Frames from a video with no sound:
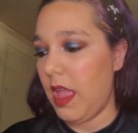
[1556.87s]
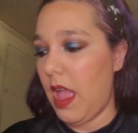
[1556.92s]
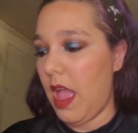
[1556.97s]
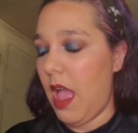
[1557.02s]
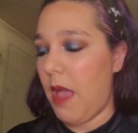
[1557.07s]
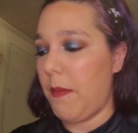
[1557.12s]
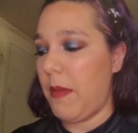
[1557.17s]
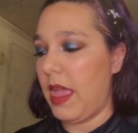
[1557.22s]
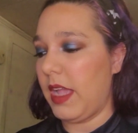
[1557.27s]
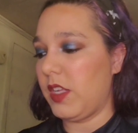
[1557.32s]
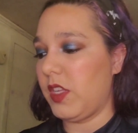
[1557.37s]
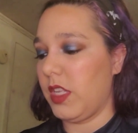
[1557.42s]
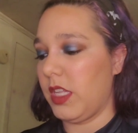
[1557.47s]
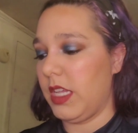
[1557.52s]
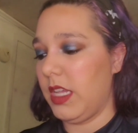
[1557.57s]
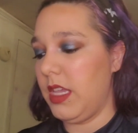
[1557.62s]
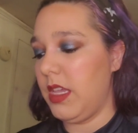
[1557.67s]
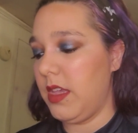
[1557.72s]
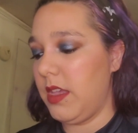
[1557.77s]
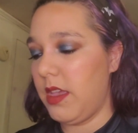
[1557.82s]
I'm
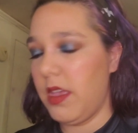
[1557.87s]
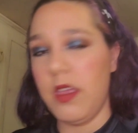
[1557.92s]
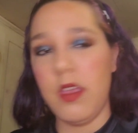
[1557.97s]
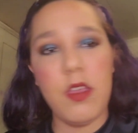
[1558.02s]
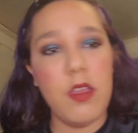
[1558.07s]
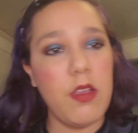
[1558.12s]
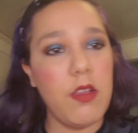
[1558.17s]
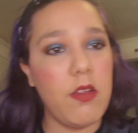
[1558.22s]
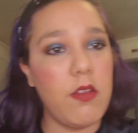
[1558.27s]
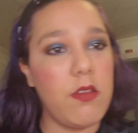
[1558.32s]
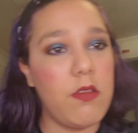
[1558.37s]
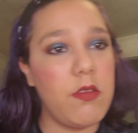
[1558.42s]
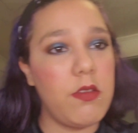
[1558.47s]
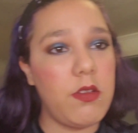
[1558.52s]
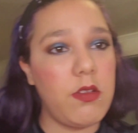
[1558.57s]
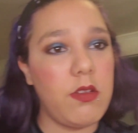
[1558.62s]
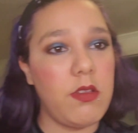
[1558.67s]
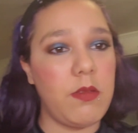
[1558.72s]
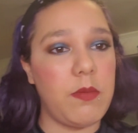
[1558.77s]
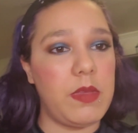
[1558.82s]
actually,
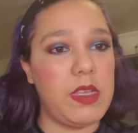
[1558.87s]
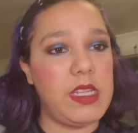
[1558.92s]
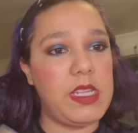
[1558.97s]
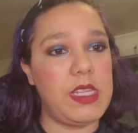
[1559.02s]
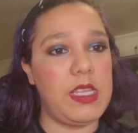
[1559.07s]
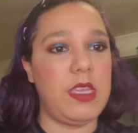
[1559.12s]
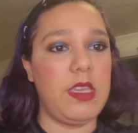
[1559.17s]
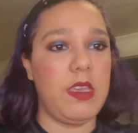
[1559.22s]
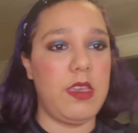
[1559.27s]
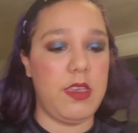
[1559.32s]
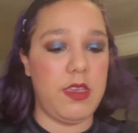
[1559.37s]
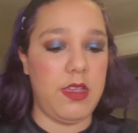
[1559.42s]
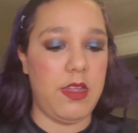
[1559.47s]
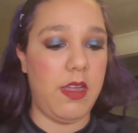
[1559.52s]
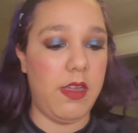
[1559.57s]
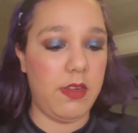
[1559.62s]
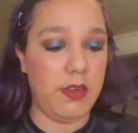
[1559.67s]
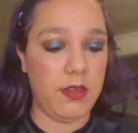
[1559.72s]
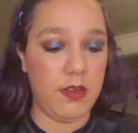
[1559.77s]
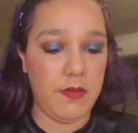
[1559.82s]
let me see,
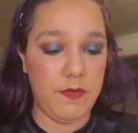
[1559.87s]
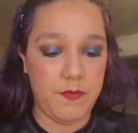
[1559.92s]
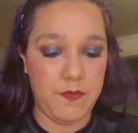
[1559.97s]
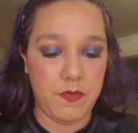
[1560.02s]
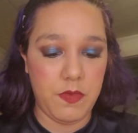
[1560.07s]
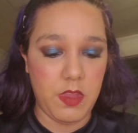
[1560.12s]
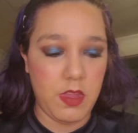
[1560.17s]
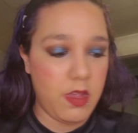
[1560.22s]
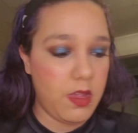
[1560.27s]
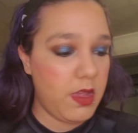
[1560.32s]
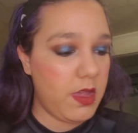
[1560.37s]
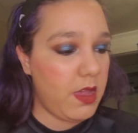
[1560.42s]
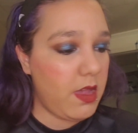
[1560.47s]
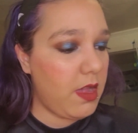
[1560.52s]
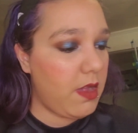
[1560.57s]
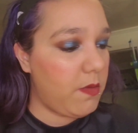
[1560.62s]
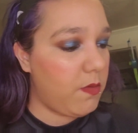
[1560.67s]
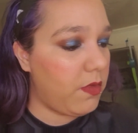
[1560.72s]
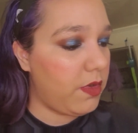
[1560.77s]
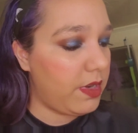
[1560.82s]

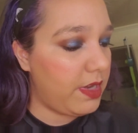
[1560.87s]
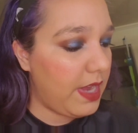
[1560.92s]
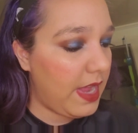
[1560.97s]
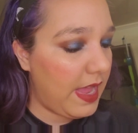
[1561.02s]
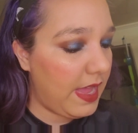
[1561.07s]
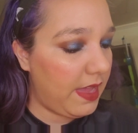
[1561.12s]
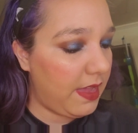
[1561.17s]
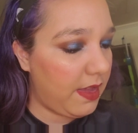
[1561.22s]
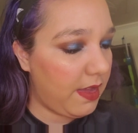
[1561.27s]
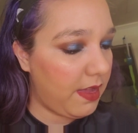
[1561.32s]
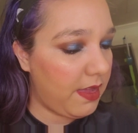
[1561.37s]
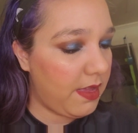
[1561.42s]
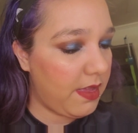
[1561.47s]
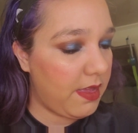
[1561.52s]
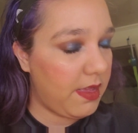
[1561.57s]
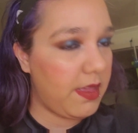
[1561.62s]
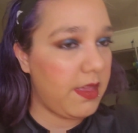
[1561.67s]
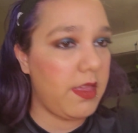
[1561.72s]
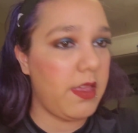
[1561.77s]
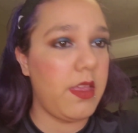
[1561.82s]
I'm going to take
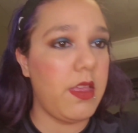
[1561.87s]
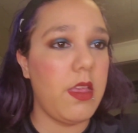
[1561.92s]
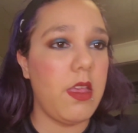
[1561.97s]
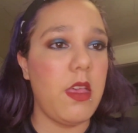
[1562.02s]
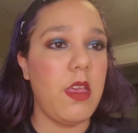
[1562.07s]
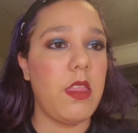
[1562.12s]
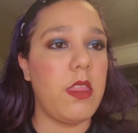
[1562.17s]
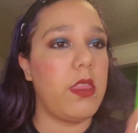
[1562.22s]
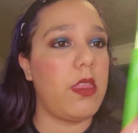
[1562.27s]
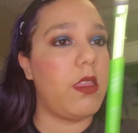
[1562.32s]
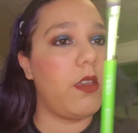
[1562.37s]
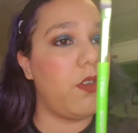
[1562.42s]
the